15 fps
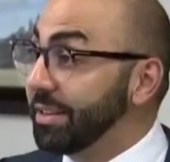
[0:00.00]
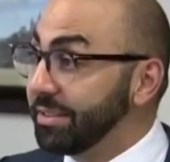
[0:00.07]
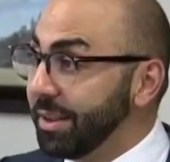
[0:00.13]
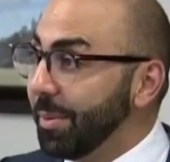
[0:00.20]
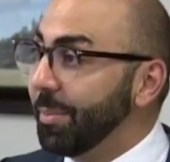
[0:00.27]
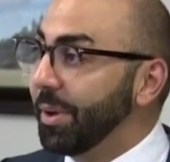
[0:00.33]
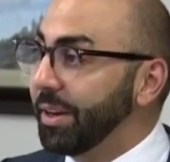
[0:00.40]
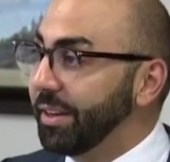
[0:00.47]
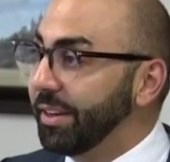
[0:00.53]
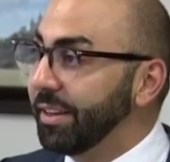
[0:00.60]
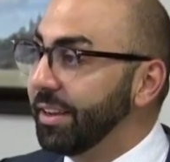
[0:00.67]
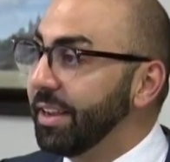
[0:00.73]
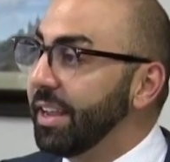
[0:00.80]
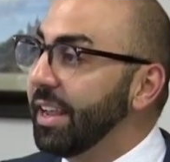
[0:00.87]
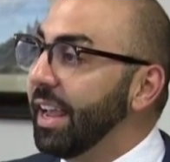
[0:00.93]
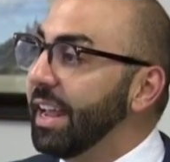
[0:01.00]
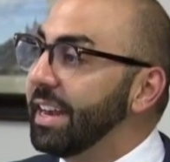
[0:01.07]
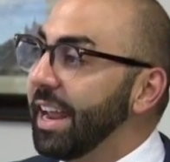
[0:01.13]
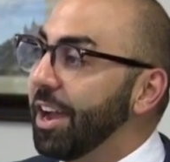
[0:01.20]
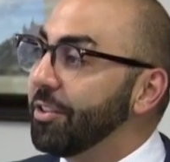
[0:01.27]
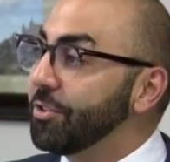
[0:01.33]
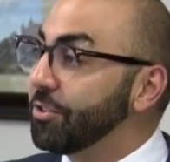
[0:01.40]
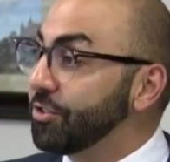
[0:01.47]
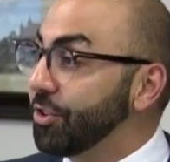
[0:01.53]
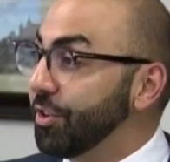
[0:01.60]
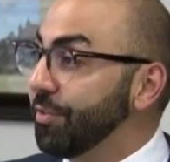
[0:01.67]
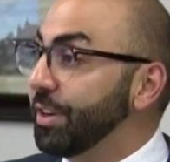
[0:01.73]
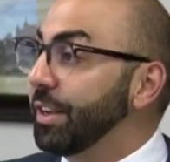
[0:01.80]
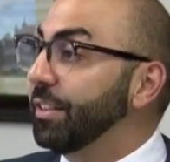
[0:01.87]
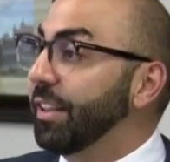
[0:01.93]
by somebody, and now they're
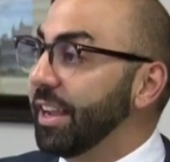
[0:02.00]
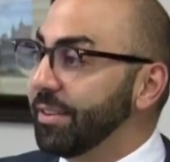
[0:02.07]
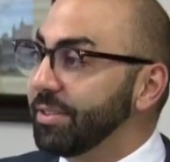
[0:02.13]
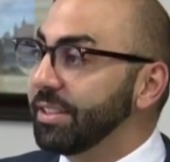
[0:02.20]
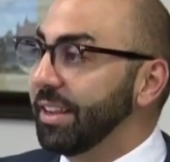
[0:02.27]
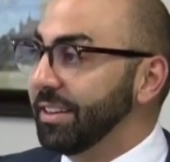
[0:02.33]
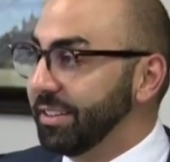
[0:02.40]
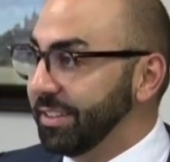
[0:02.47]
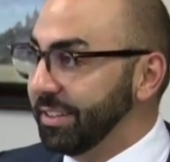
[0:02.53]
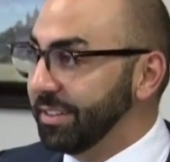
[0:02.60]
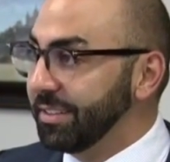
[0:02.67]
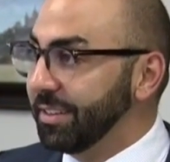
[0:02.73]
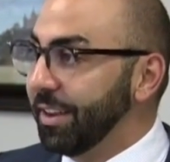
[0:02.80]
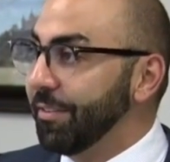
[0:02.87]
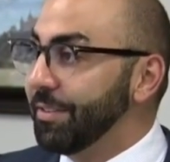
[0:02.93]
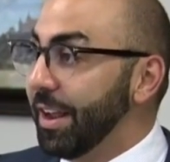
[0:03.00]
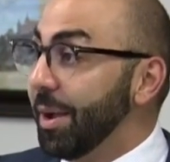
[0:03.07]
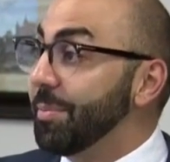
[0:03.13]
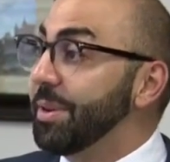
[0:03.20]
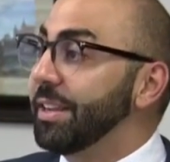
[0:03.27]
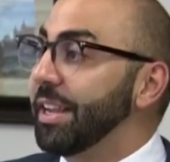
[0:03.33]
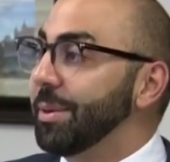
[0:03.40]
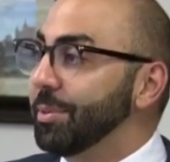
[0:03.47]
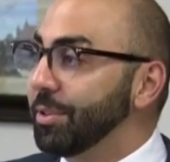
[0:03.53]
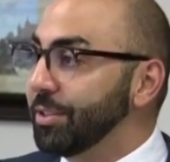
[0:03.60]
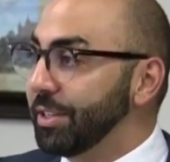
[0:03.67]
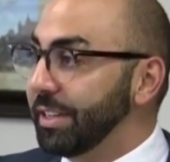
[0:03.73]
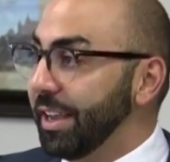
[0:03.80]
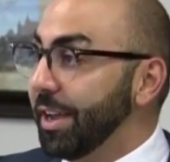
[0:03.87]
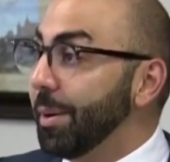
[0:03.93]
serving a life sentence of not being able
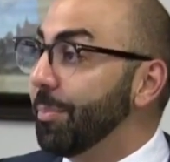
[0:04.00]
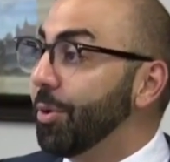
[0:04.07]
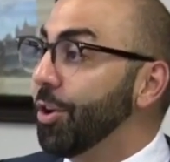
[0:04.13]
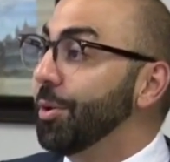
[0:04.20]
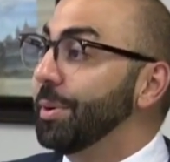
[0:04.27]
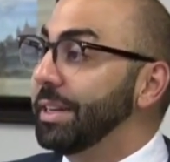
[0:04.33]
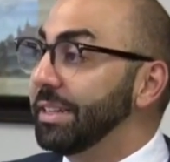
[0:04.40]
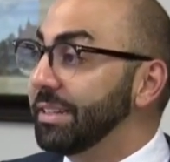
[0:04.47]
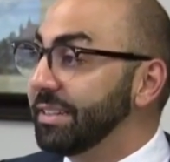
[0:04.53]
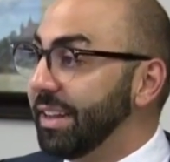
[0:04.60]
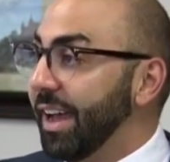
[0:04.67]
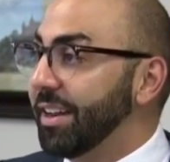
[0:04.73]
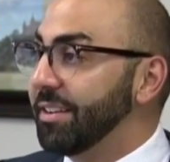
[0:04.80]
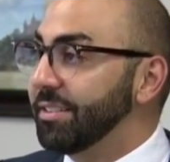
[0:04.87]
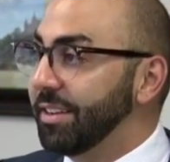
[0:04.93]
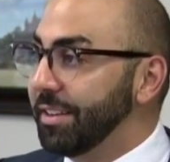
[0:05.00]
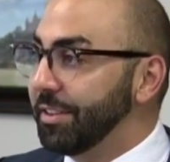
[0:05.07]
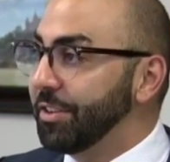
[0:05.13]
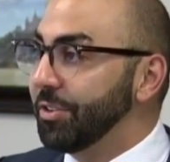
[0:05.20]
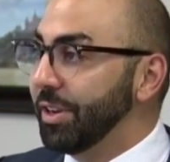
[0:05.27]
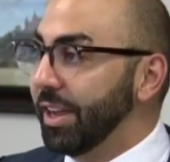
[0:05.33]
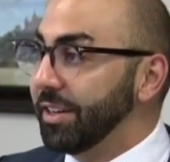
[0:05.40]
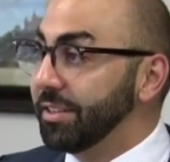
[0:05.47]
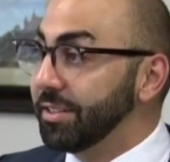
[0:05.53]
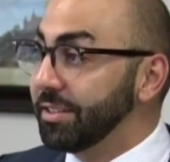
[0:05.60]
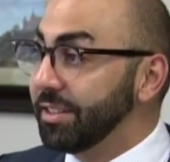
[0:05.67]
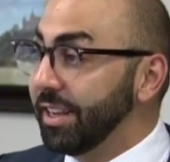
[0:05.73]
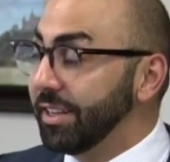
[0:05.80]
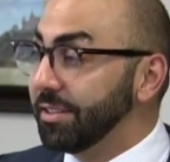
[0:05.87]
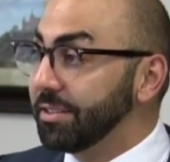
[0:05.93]
to get a permanent status in the United
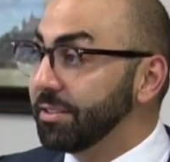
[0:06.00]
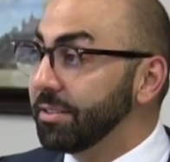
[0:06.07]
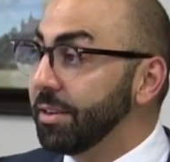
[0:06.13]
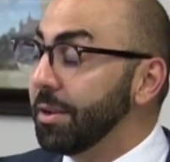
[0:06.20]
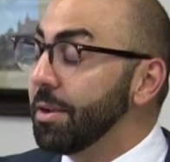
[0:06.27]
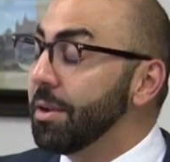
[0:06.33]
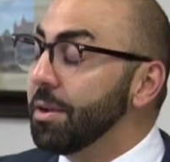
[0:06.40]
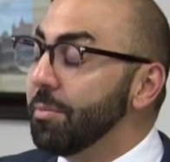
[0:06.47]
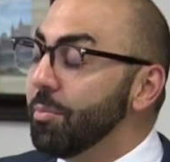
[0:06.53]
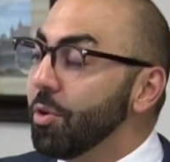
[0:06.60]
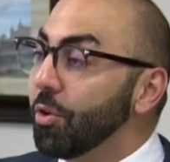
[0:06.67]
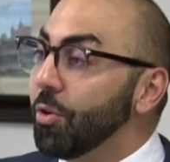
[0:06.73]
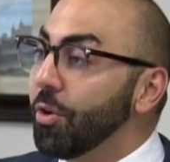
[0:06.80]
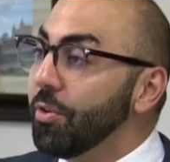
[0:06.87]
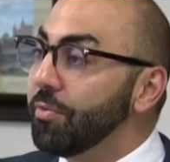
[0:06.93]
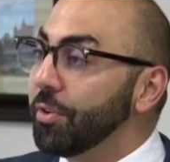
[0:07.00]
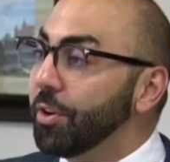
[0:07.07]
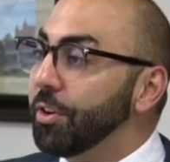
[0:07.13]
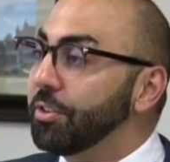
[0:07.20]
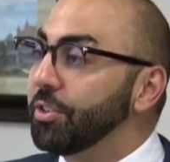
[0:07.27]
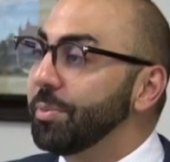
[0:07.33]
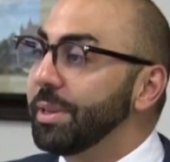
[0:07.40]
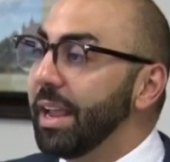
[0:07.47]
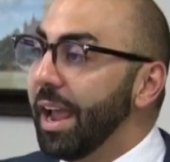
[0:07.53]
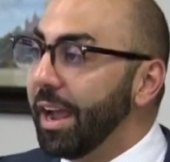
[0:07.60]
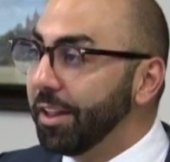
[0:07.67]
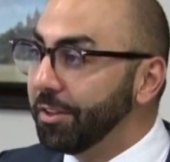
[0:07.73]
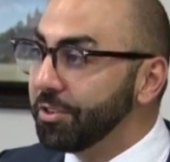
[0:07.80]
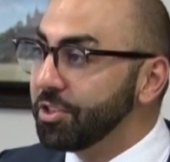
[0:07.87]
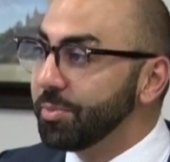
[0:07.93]
States. Moreover, to be
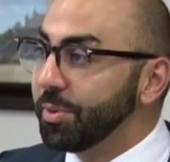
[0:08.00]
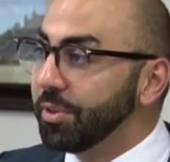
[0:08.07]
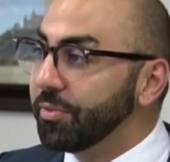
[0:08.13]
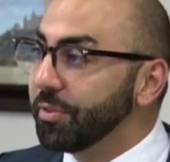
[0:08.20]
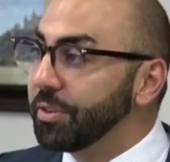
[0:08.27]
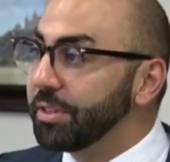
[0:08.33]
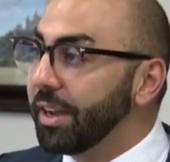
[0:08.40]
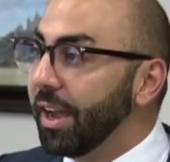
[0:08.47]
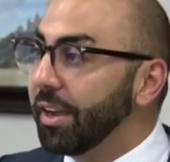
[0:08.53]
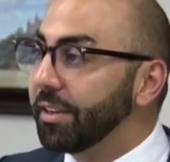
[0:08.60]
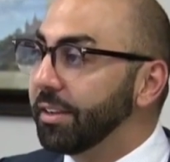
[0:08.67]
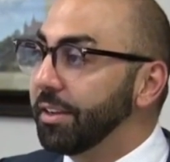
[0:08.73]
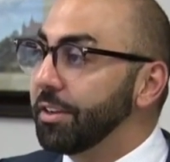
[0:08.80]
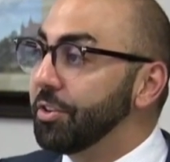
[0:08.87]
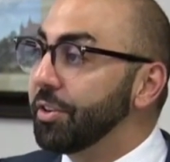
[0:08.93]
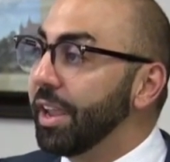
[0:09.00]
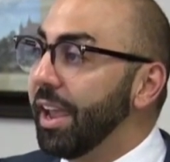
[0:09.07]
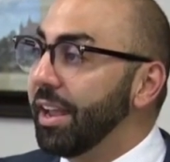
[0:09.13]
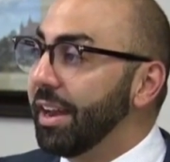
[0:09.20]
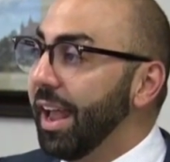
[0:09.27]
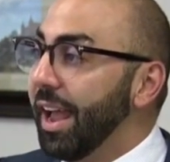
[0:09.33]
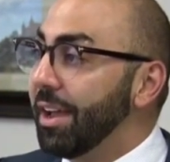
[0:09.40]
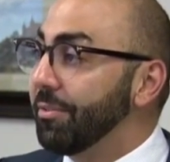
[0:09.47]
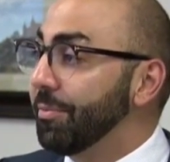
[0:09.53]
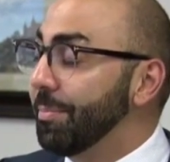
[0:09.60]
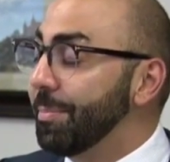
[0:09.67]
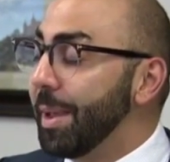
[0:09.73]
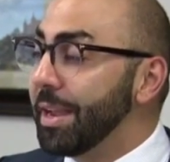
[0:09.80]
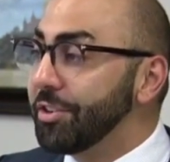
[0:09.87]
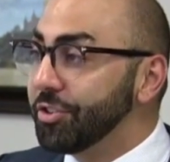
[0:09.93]
eligible for DACA, you can't have
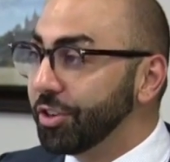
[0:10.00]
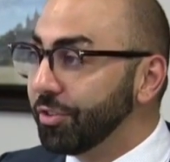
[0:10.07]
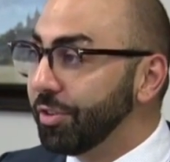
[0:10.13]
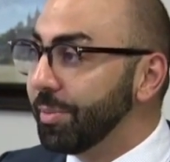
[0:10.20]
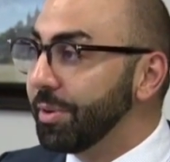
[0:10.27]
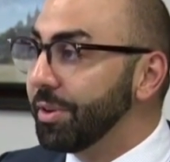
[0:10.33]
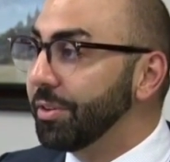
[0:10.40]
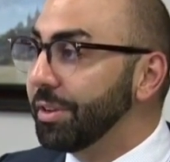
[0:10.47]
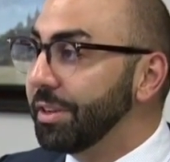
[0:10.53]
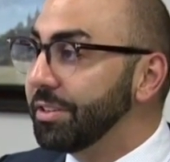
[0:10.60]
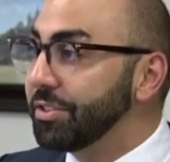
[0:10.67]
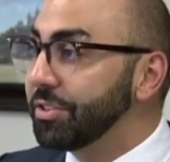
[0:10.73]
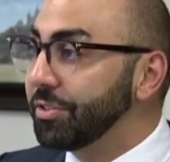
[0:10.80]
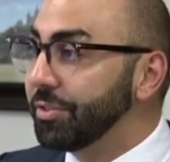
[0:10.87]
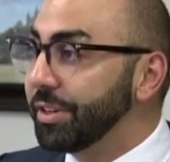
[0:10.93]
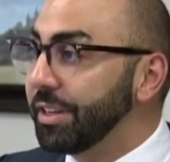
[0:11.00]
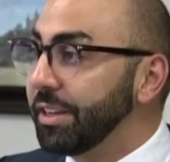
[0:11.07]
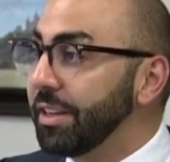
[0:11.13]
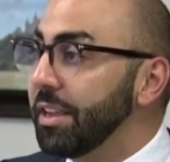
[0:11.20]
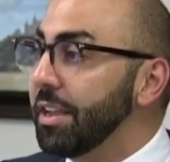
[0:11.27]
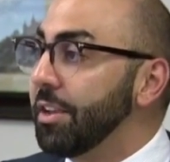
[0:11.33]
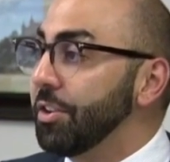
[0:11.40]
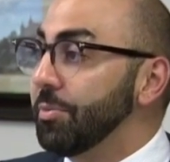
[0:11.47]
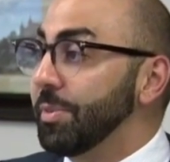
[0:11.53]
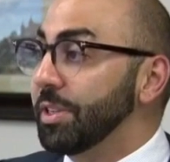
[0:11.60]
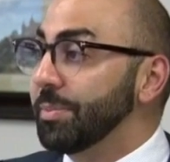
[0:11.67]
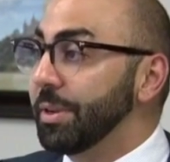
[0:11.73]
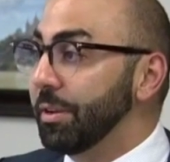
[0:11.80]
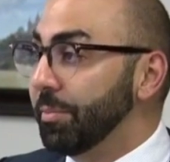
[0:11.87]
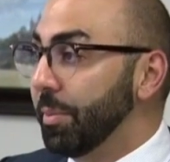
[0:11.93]
major criminal history. You
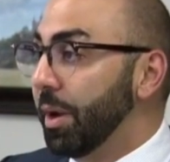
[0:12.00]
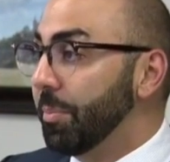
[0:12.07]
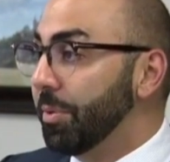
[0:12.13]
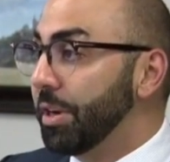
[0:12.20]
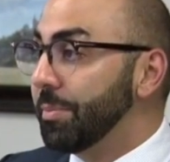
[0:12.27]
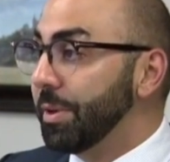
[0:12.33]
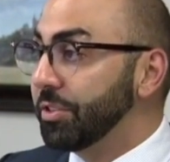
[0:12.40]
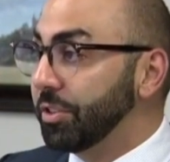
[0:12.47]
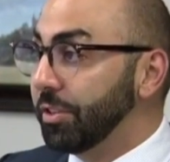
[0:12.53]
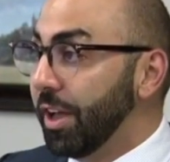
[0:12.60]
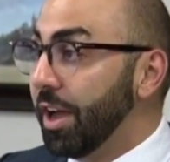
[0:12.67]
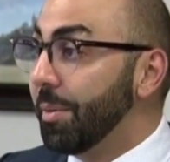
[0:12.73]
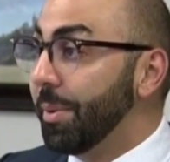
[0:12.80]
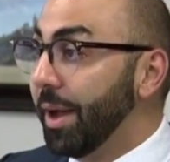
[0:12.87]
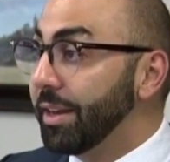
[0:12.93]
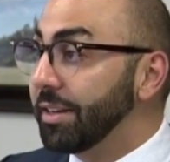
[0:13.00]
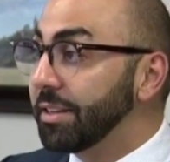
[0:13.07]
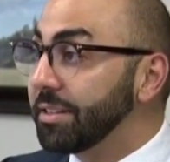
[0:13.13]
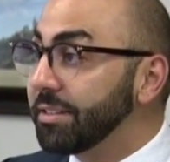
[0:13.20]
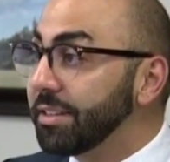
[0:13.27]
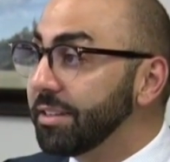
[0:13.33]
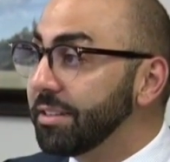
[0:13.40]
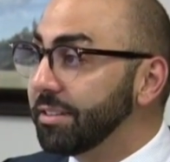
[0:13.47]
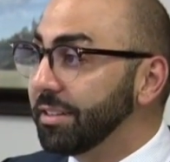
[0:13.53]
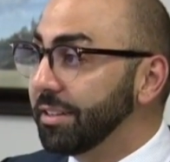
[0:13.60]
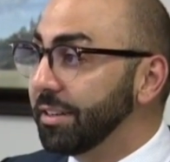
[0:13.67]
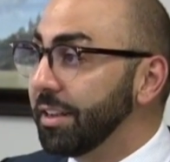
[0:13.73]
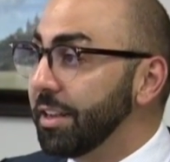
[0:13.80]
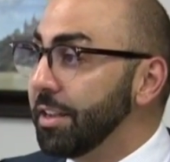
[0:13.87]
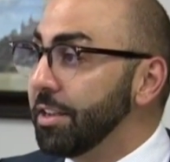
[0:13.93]
must be a pretty much a law-abiding
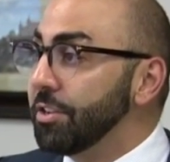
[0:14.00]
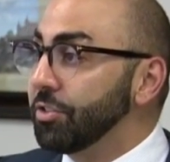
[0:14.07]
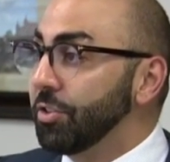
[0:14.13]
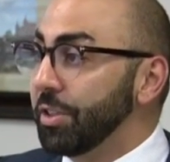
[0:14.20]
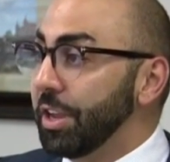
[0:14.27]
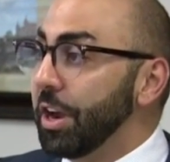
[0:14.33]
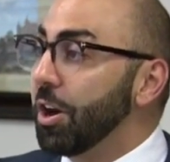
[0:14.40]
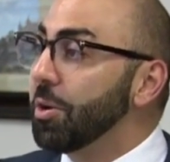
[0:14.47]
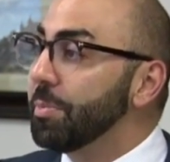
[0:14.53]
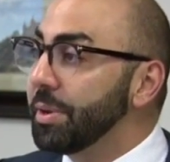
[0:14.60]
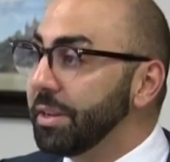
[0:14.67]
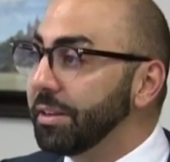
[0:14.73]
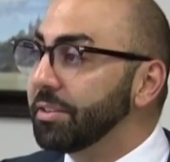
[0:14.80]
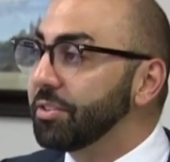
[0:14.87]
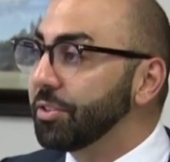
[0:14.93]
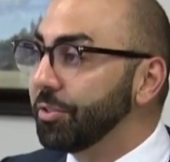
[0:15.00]
citizen. So they are being